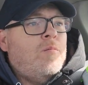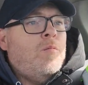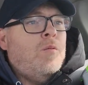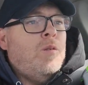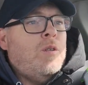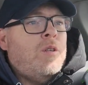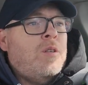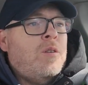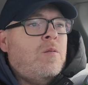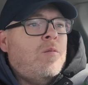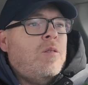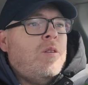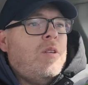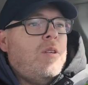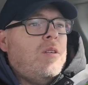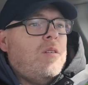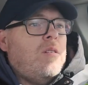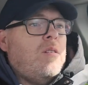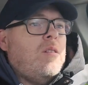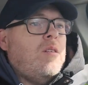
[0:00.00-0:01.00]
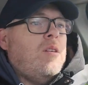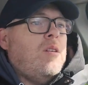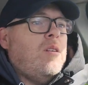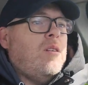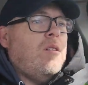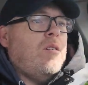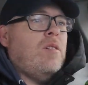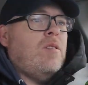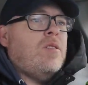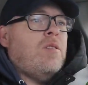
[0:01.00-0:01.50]
we're doing it
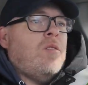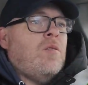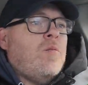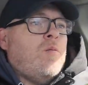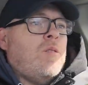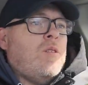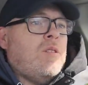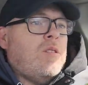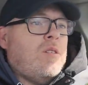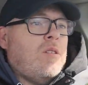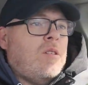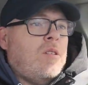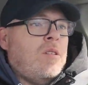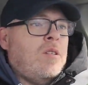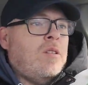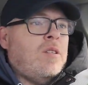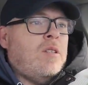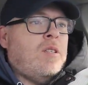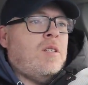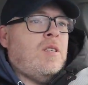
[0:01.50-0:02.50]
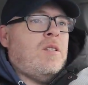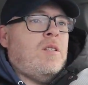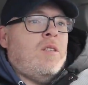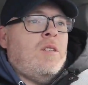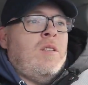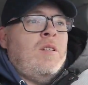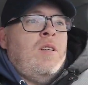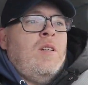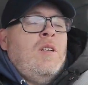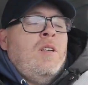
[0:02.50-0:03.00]
here, so we're just going
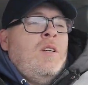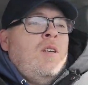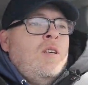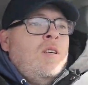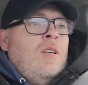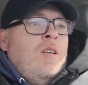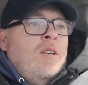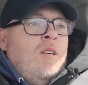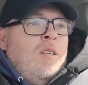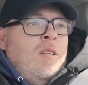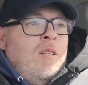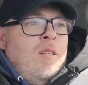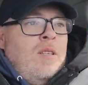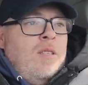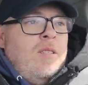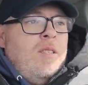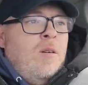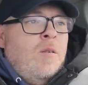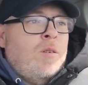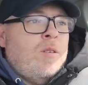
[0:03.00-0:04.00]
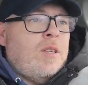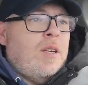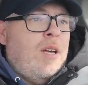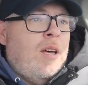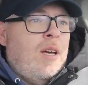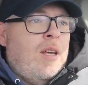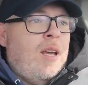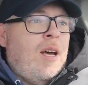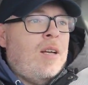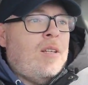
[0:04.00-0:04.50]
to
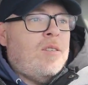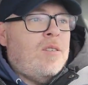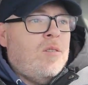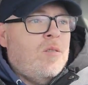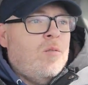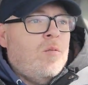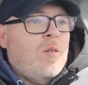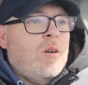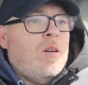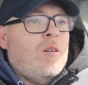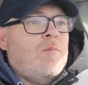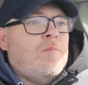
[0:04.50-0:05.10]
head out to